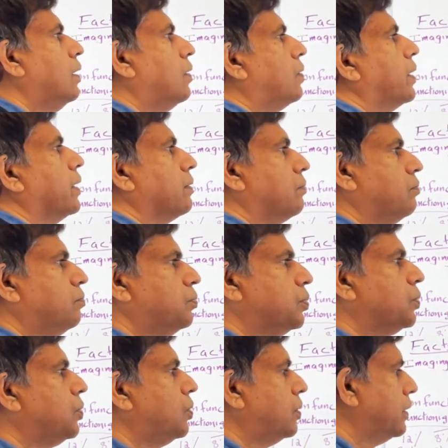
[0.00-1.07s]
on a
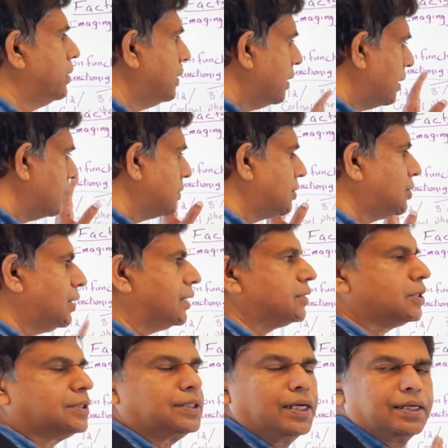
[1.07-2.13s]
board, you can
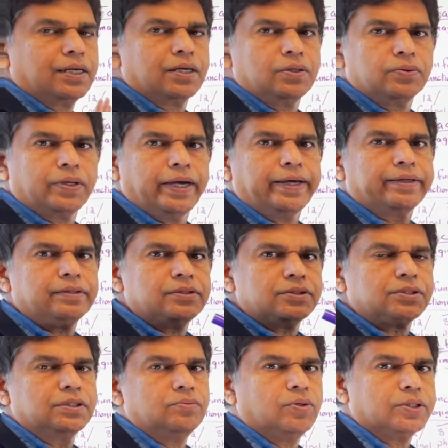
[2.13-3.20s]
just take a look at it and
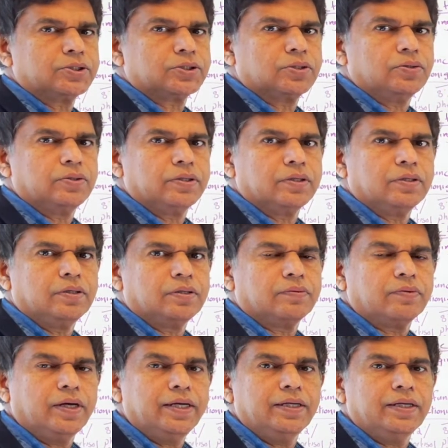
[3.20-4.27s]
see what's going on,
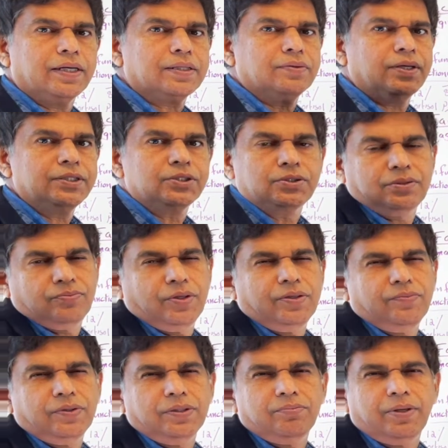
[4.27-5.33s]
right? Otherwise, when
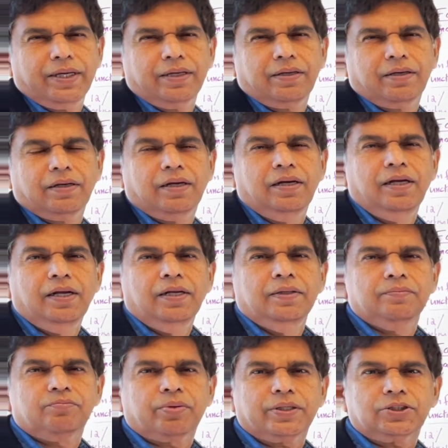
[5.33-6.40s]
we make a
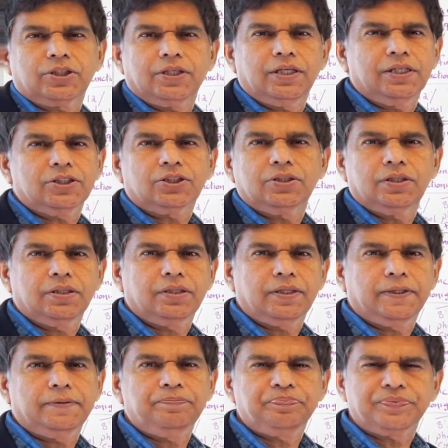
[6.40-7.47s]
presentation in,
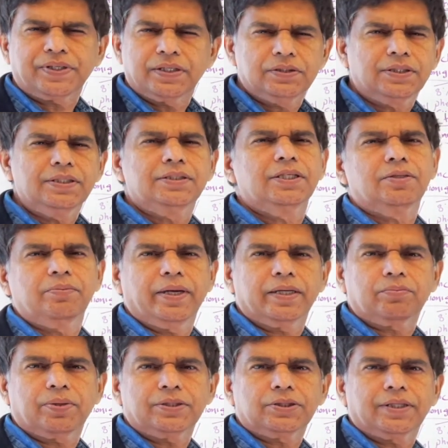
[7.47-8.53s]
um, it's easy to make
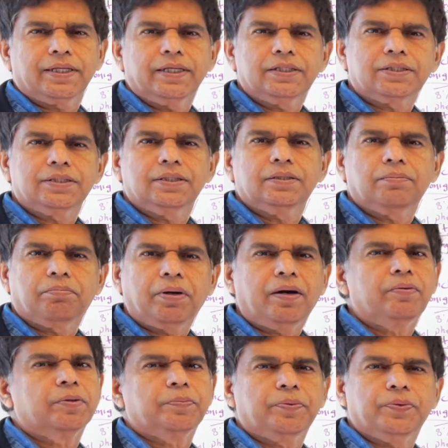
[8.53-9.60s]
presentation in
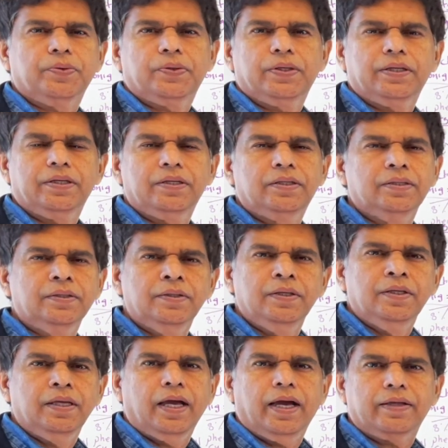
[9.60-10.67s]
PowerPoint
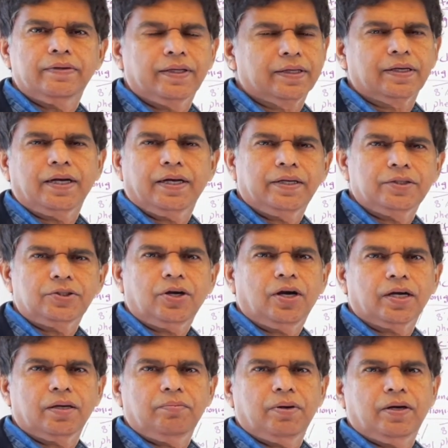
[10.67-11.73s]
and then kind of
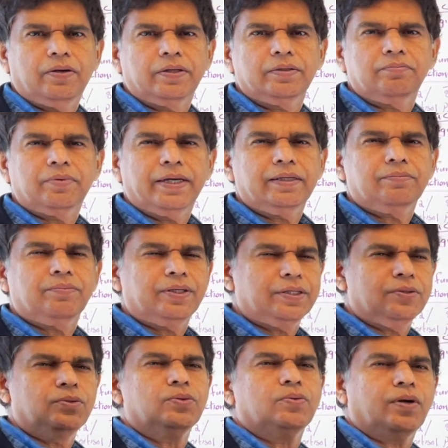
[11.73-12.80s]
talk about it, right? But
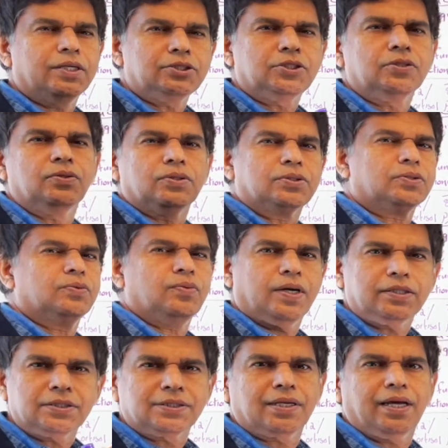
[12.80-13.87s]
you, who wants to go through
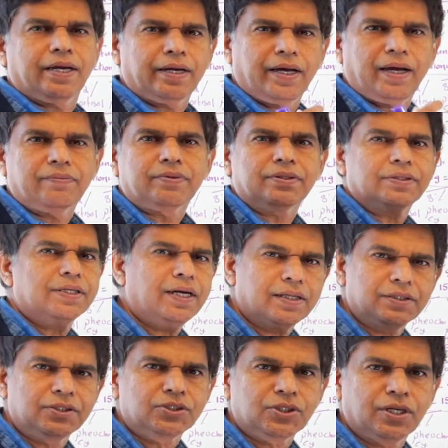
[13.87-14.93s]
one slide after the
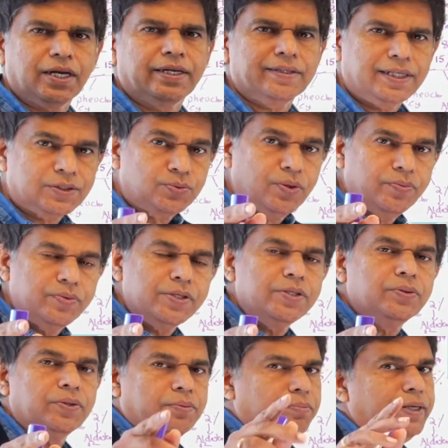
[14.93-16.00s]
other slide? That's what we
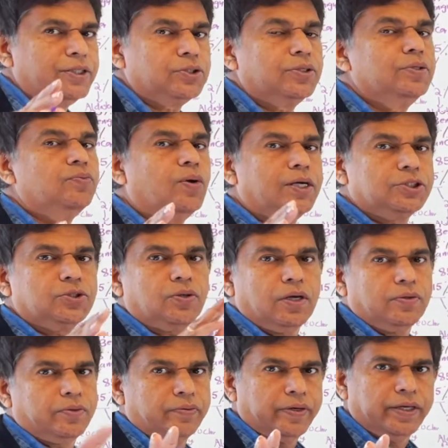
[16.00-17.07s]
do it. Make sure you watch all
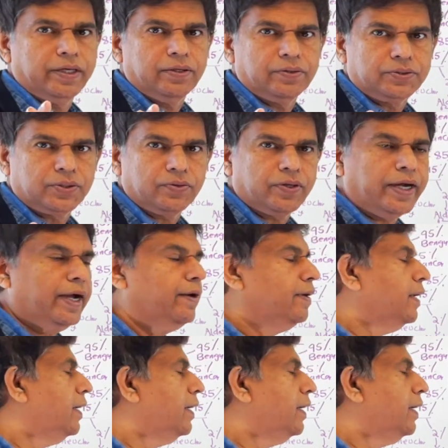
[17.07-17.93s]
our videos, okay?